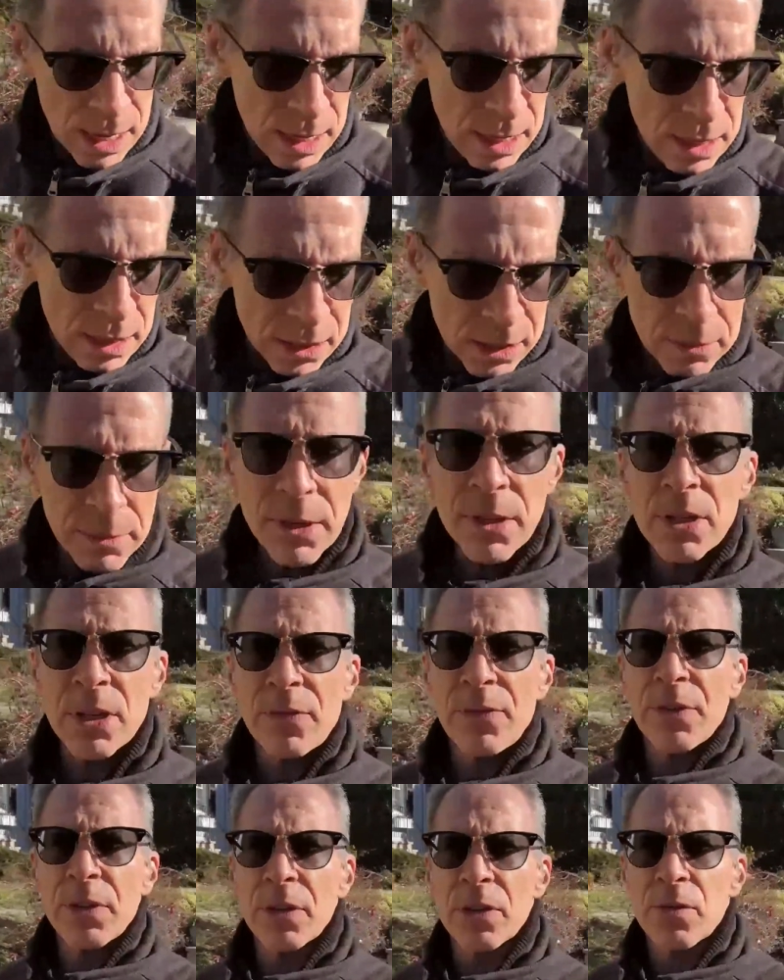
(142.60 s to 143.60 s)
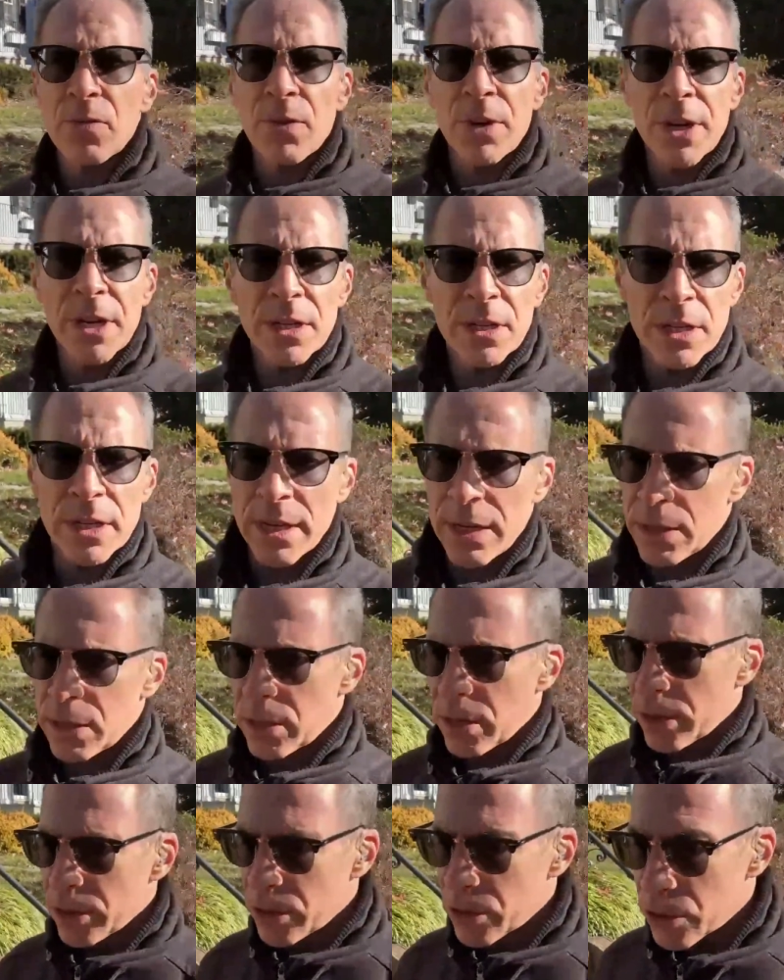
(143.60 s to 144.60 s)
Some of the stuff that he's raised has
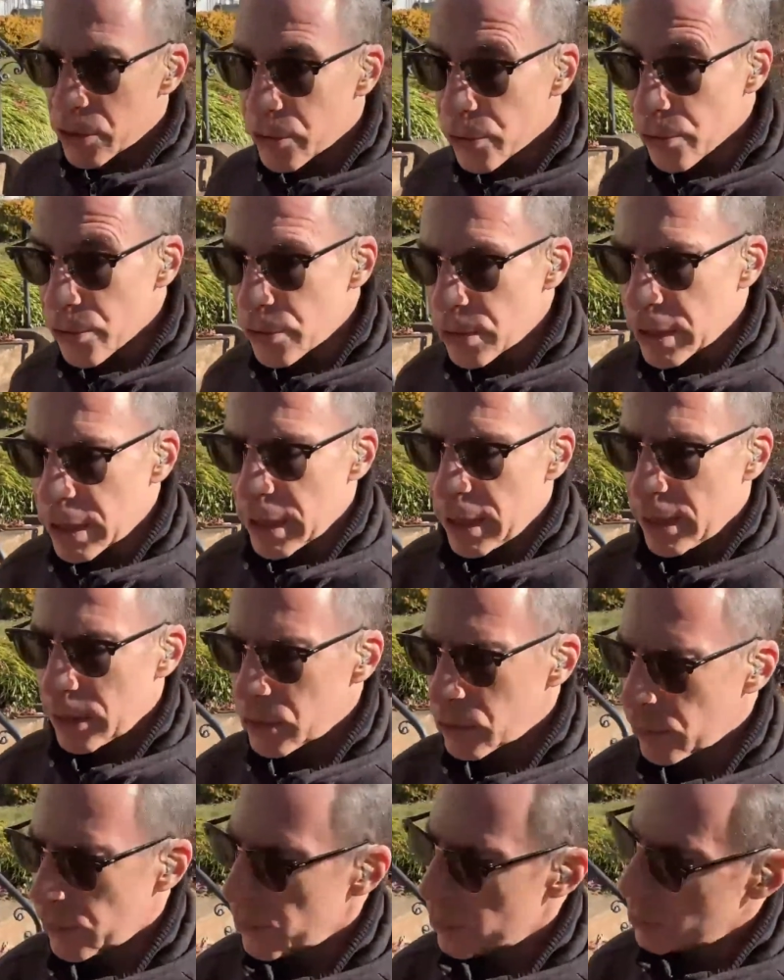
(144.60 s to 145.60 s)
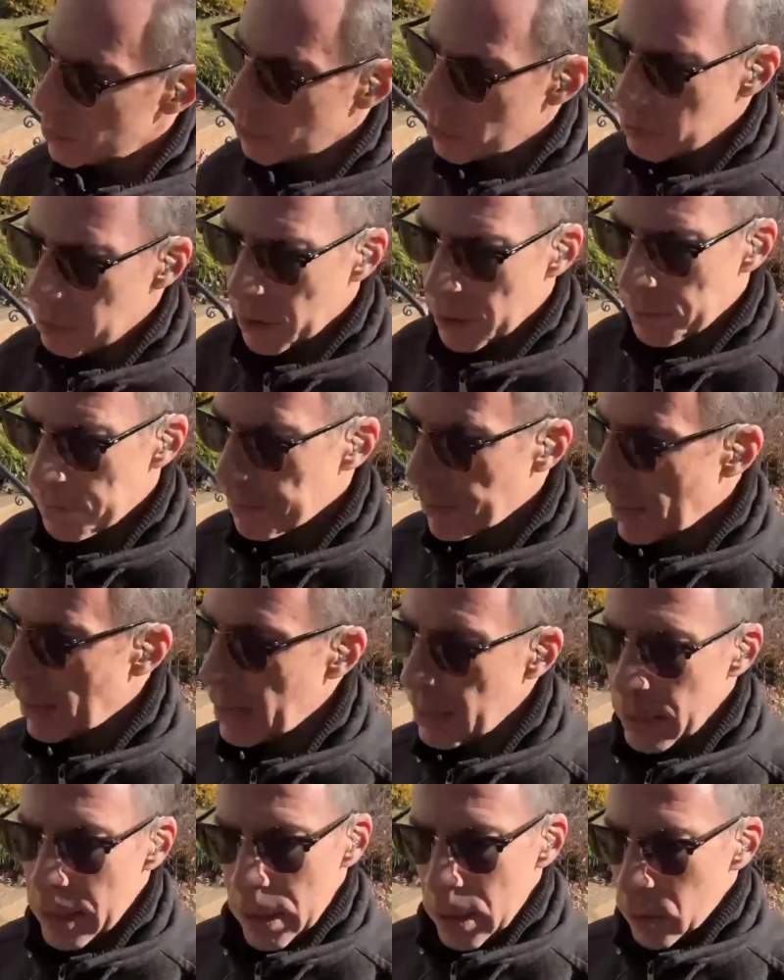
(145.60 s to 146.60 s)
stirred controversy, but
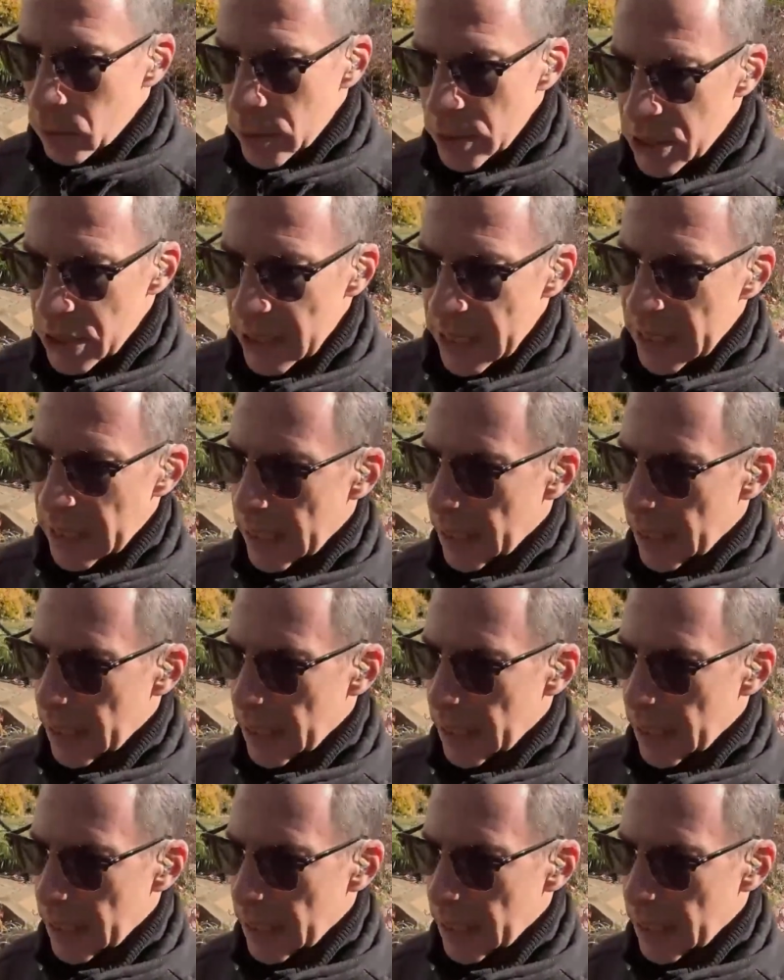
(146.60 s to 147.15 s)
once again, I